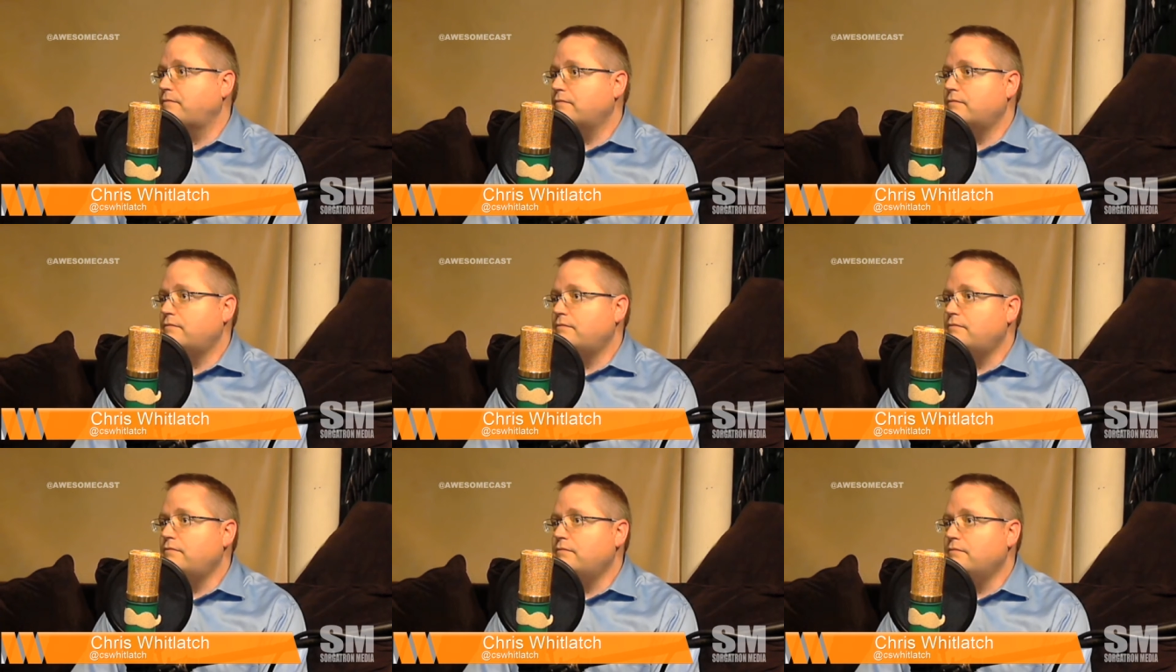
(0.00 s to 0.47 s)

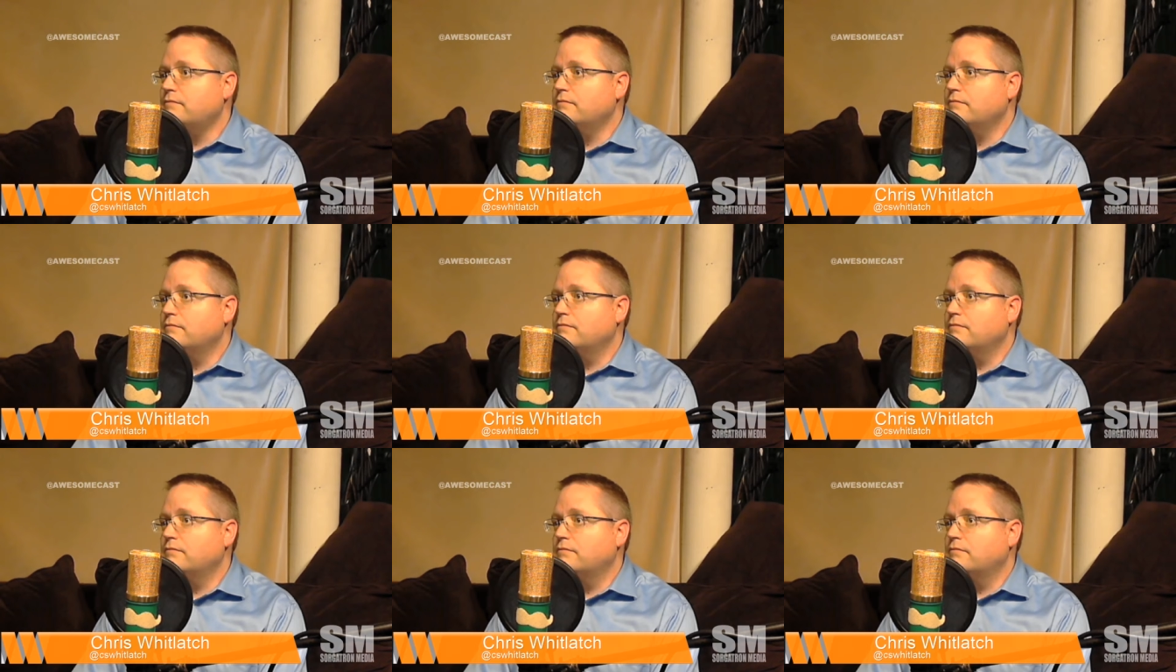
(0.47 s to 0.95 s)
Okay,
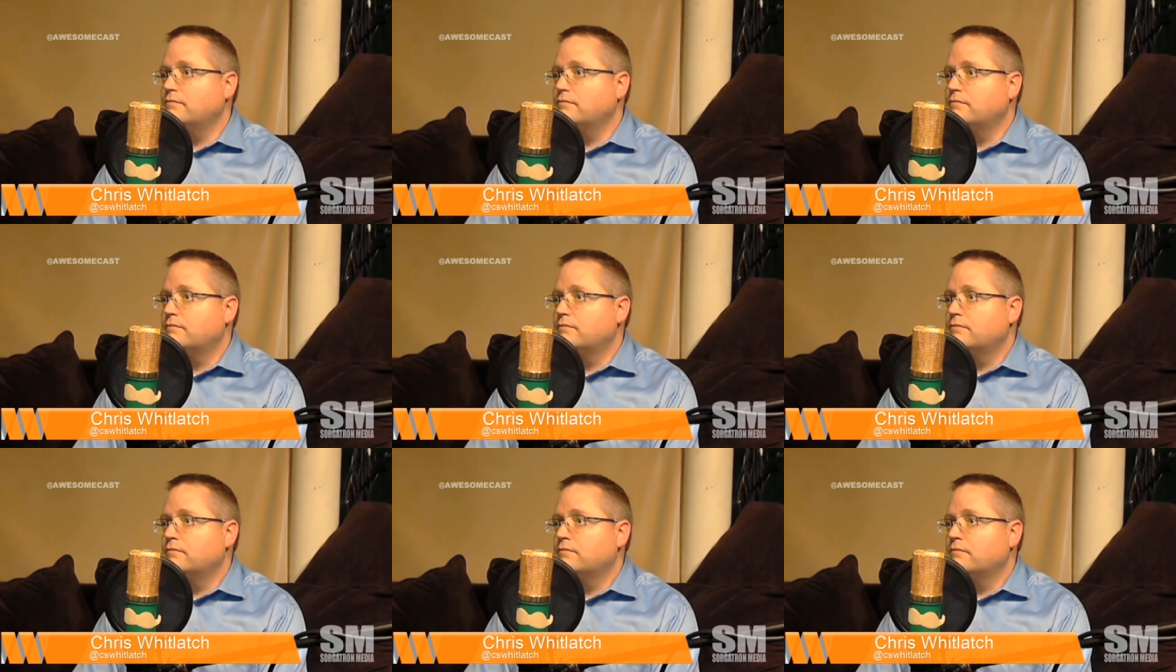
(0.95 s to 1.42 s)
okay.
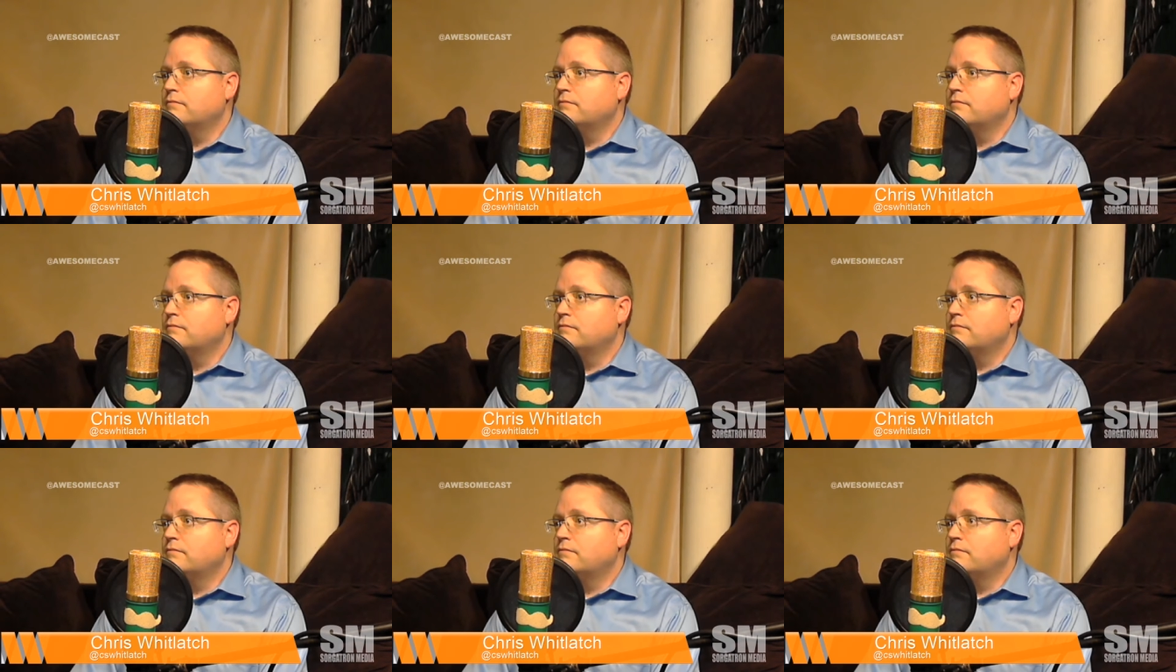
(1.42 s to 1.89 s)
So
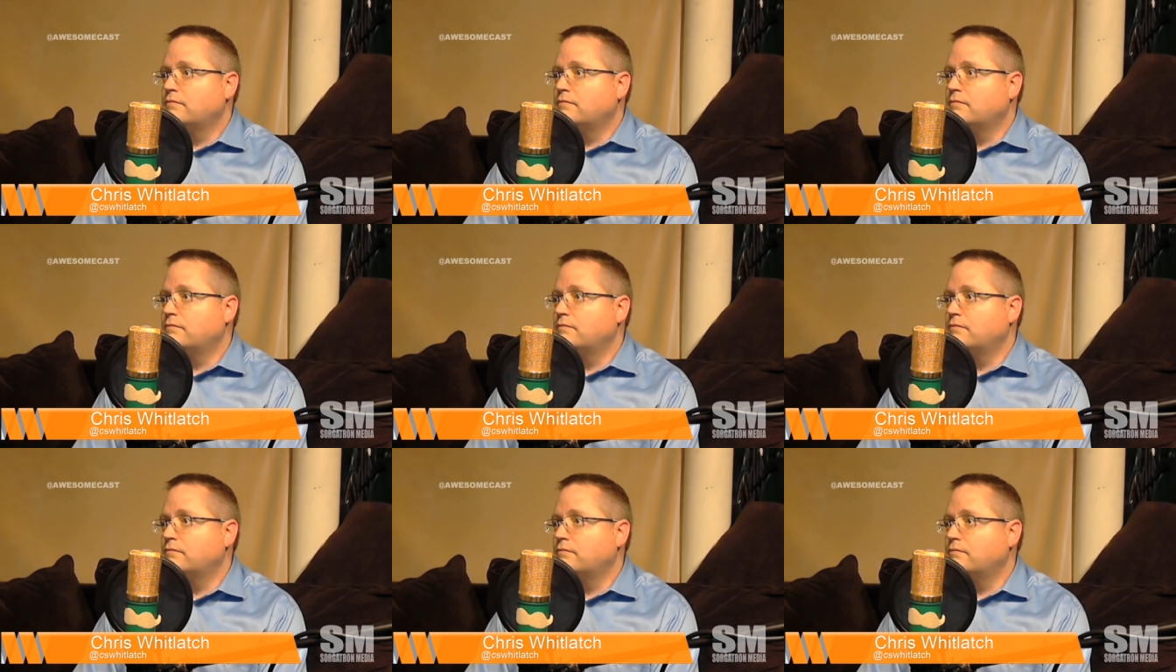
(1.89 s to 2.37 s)

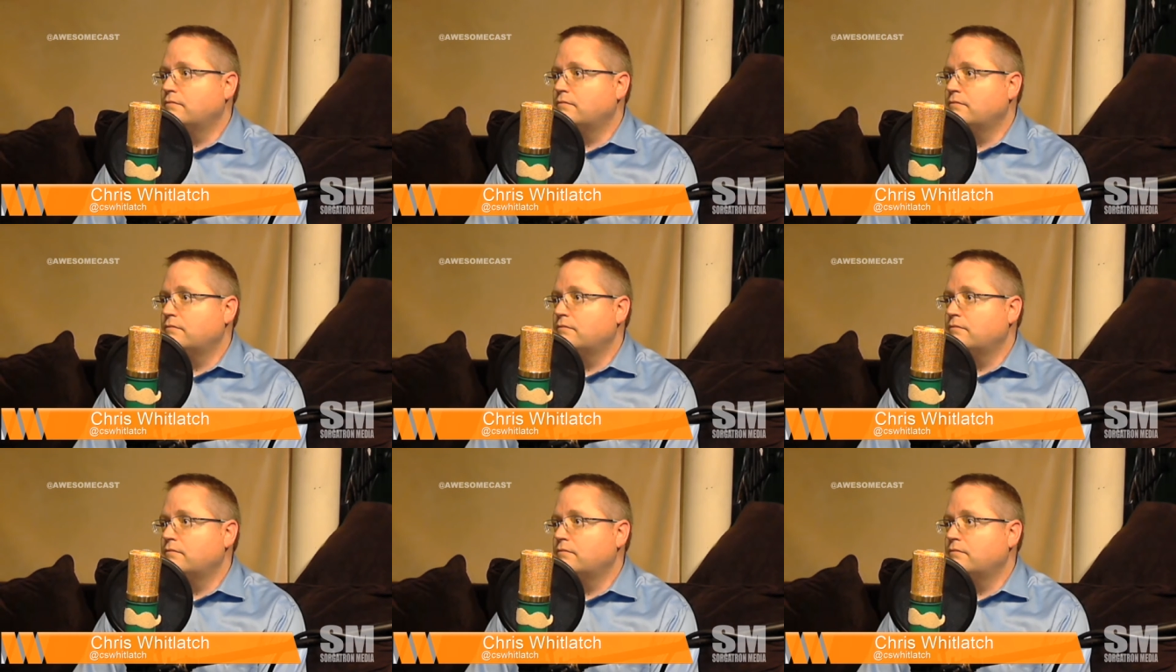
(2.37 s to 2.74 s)
okay,